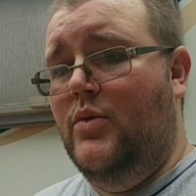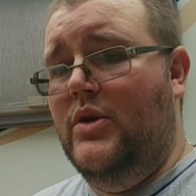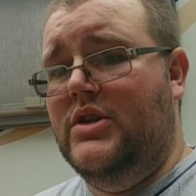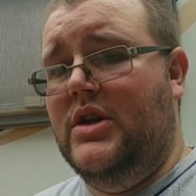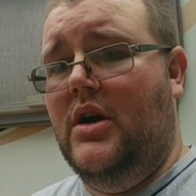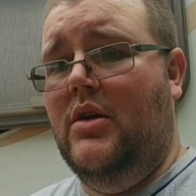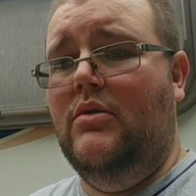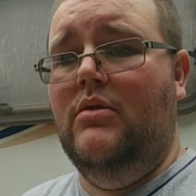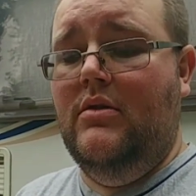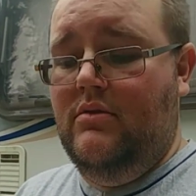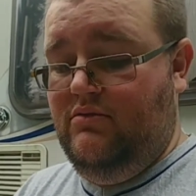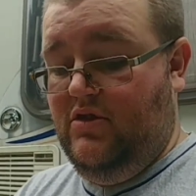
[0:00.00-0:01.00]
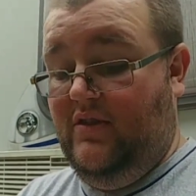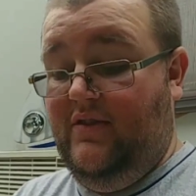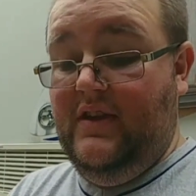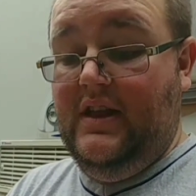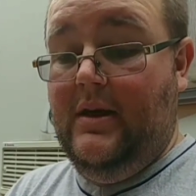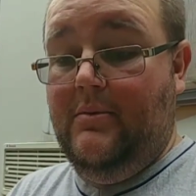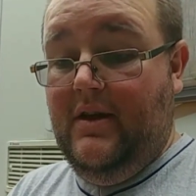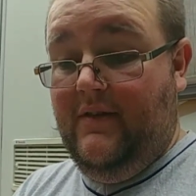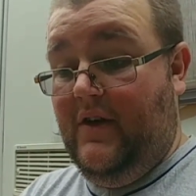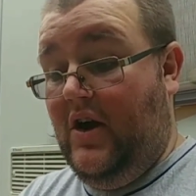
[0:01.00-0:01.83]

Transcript: which I'll just fill up. If